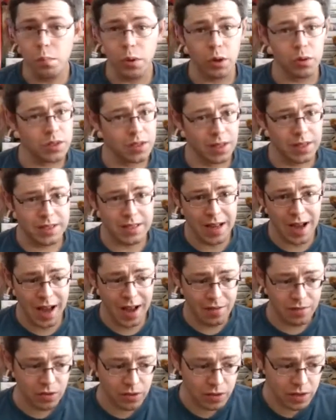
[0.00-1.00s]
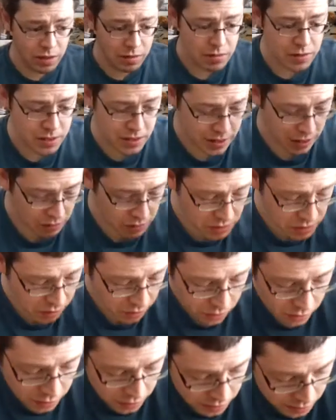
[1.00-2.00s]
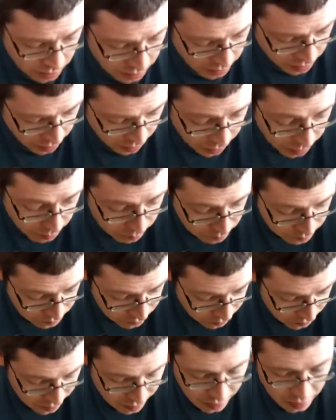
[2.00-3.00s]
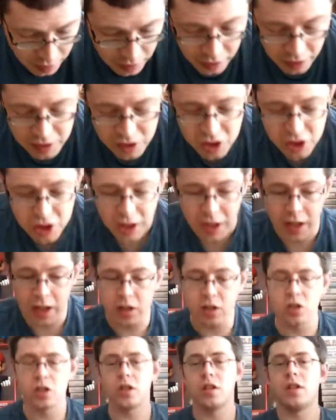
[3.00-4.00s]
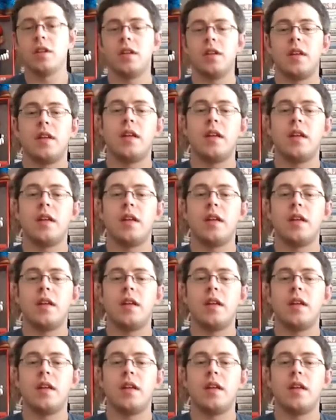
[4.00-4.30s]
but it was nice to have one. That was certainly a nice change.